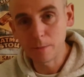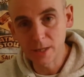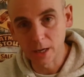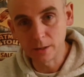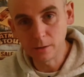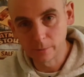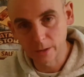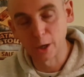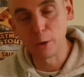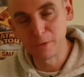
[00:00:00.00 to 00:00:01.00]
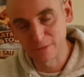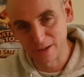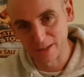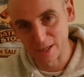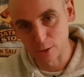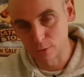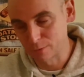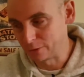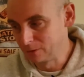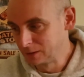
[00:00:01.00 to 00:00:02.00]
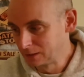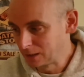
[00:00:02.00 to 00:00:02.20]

I'm done. I hope you found that useful.